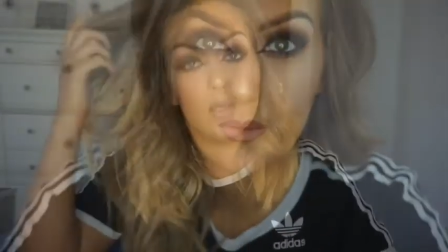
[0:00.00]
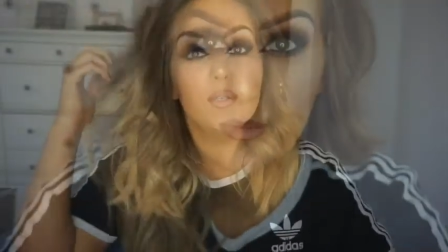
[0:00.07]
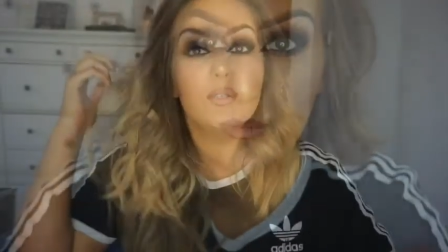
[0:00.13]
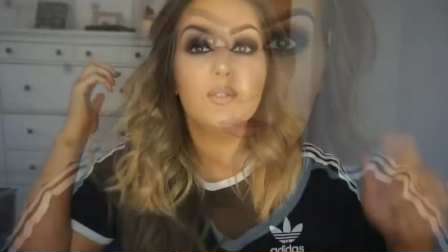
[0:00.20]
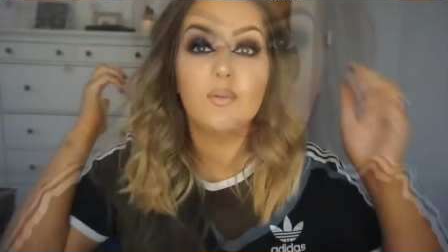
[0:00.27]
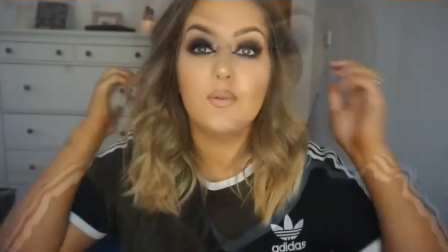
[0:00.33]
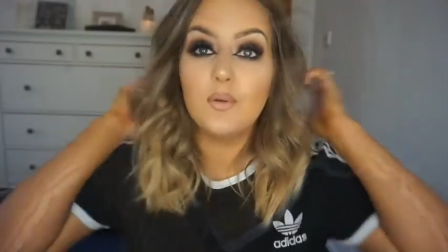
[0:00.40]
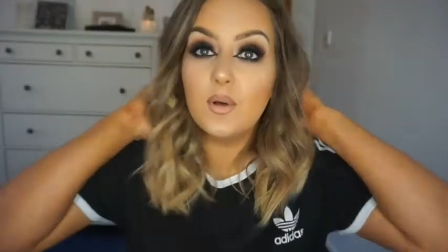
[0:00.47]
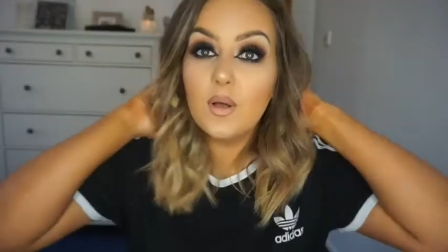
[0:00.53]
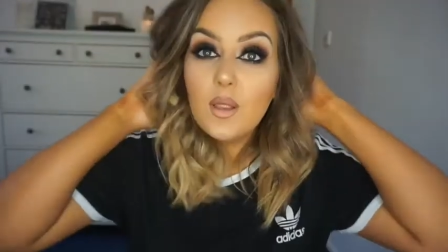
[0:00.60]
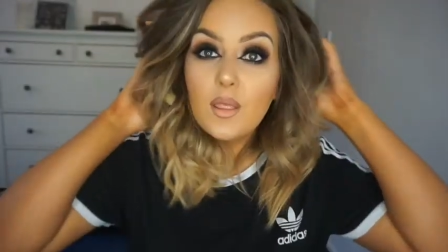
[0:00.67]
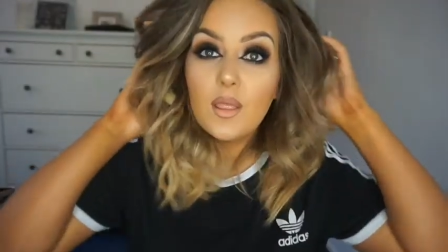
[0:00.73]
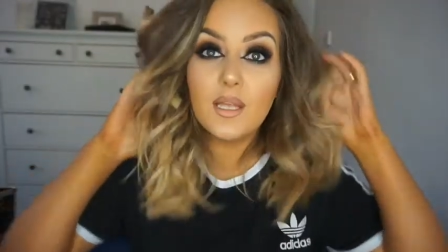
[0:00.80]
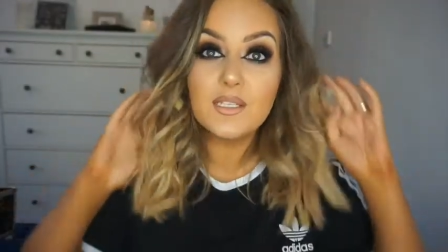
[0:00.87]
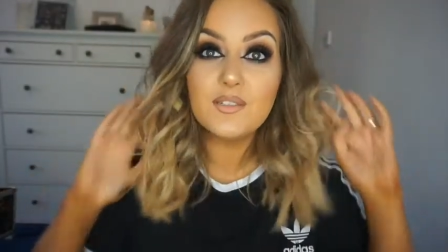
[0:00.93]
So
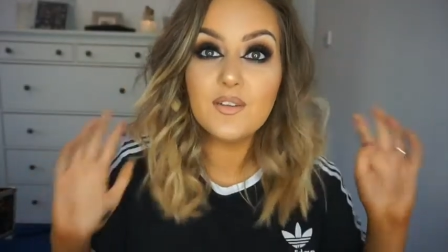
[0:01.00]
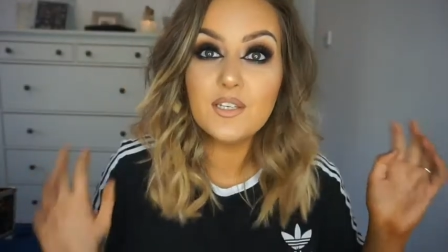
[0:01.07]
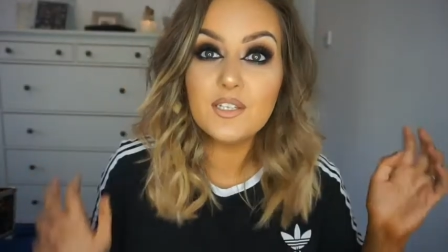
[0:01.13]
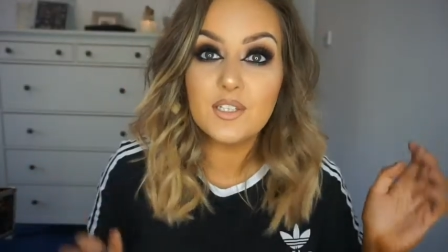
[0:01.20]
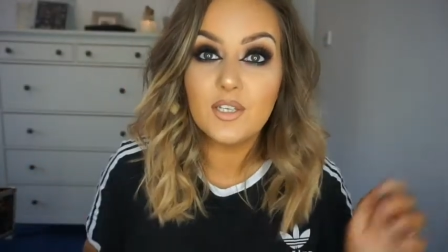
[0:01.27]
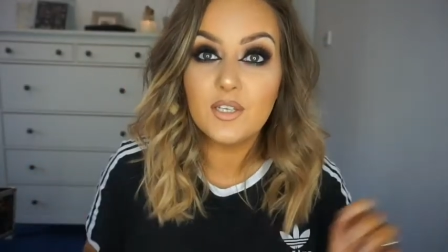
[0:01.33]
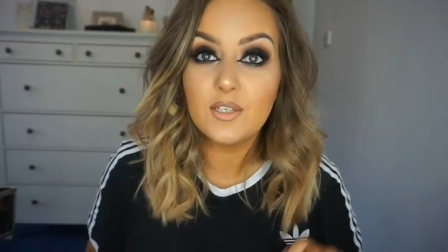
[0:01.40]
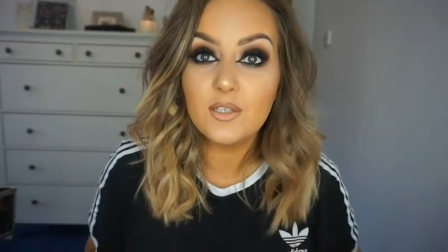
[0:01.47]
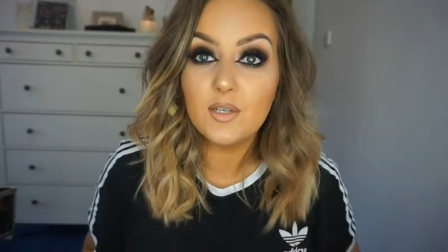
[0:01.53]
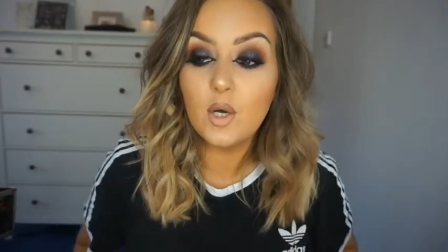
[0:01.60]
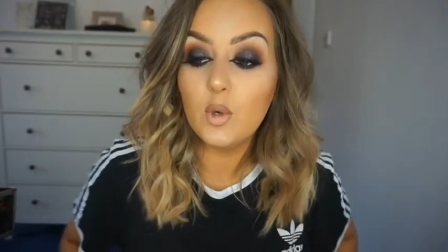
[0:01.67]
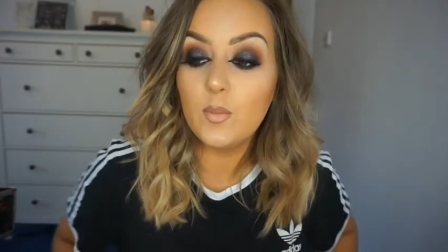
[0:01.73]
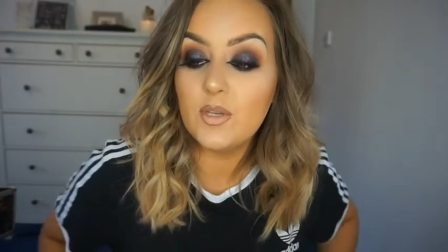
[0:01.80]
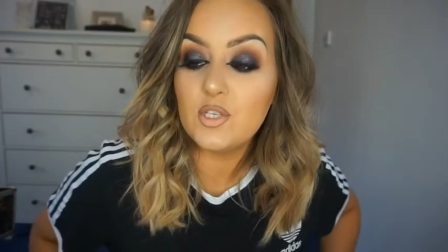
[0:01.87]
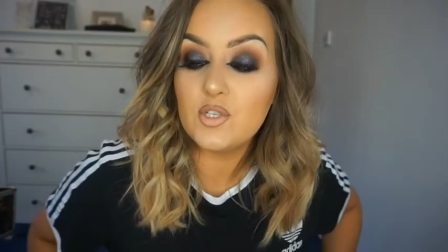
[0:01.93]
that is finished. Look,
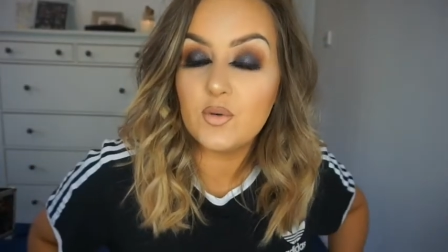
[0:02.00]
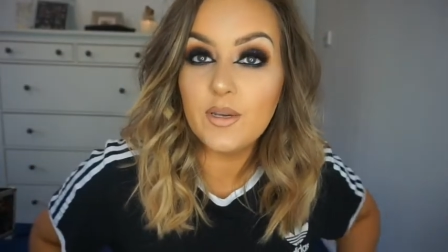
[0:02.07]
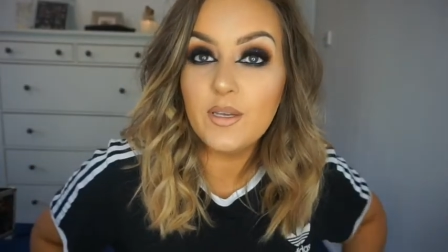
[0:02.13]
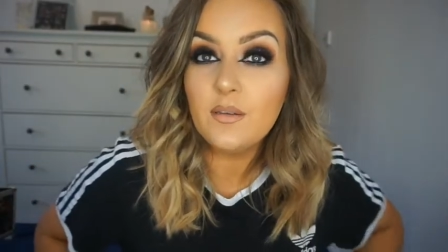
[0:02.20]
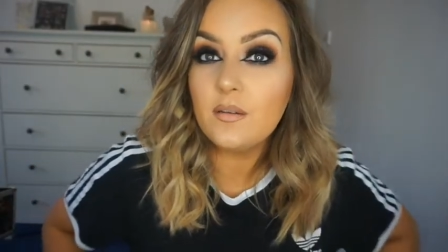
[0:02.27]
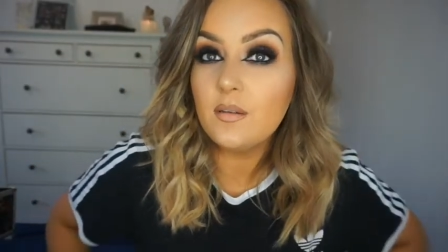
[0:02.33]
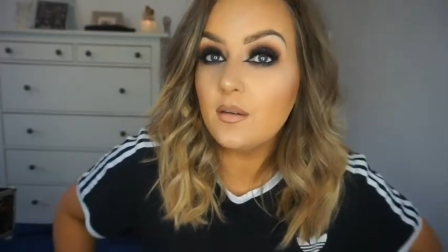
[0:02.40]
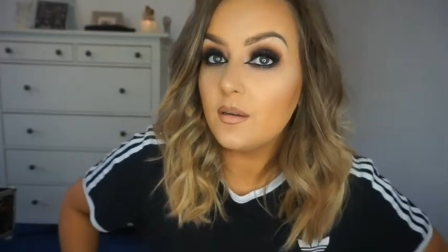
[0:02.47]
hope you enjoyed.